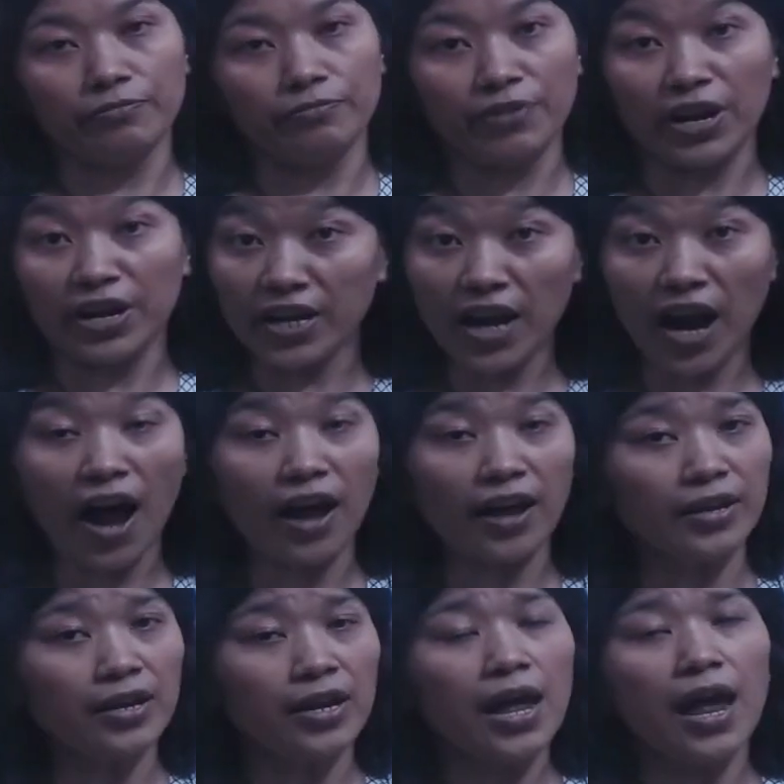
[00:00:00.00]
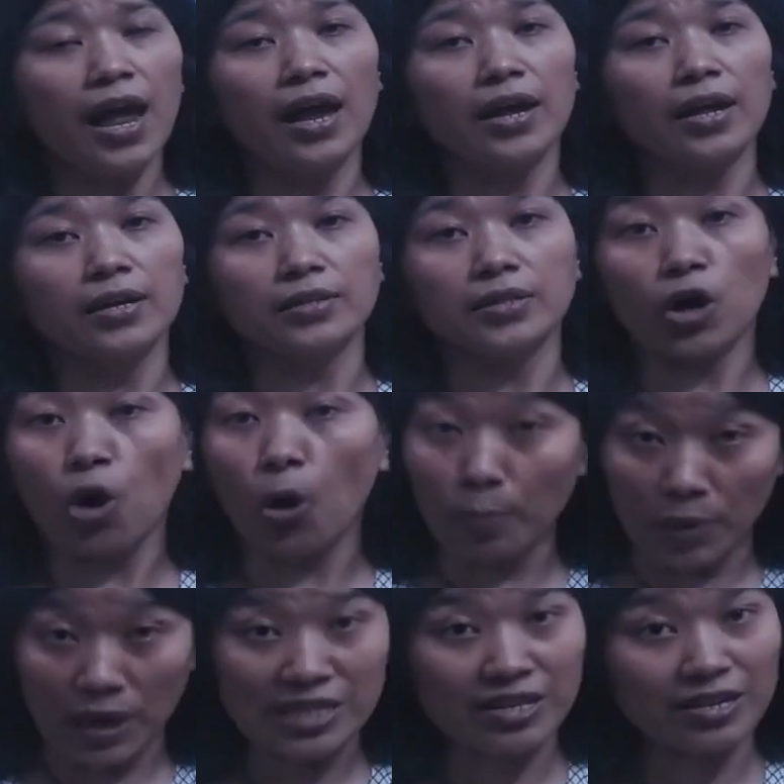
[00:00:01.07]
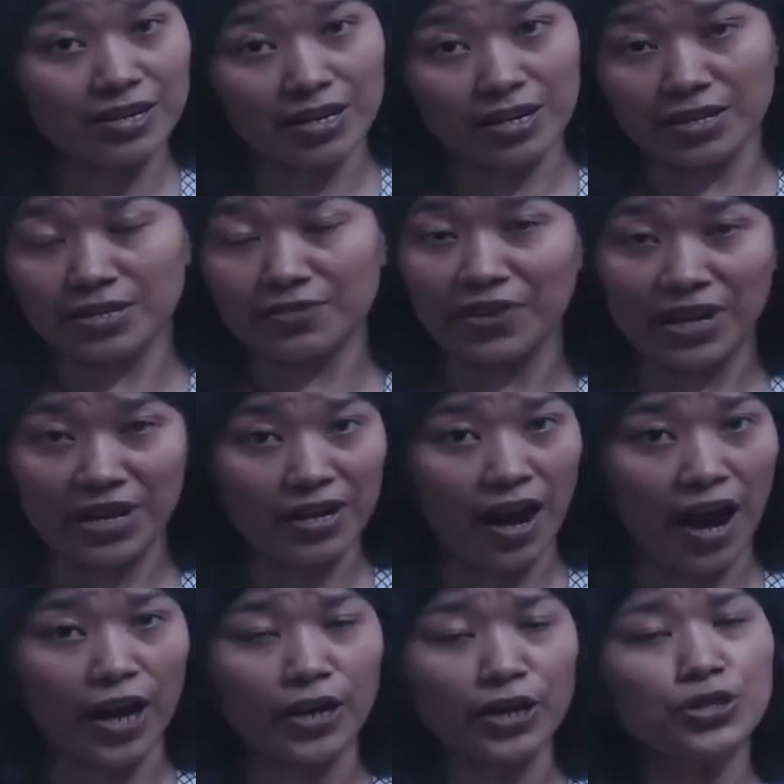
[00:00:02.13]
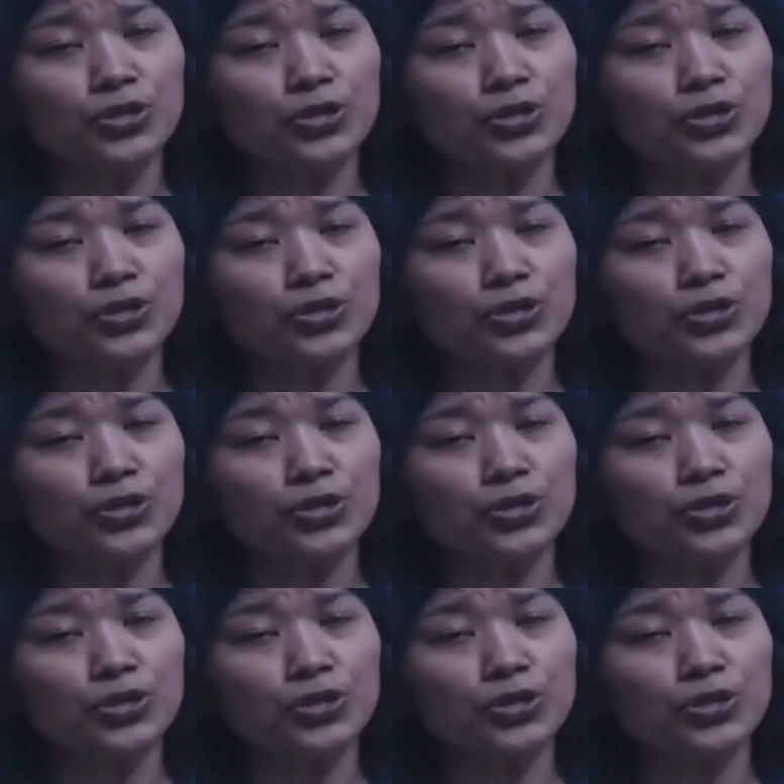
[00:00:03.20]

very high, the complexity is very high,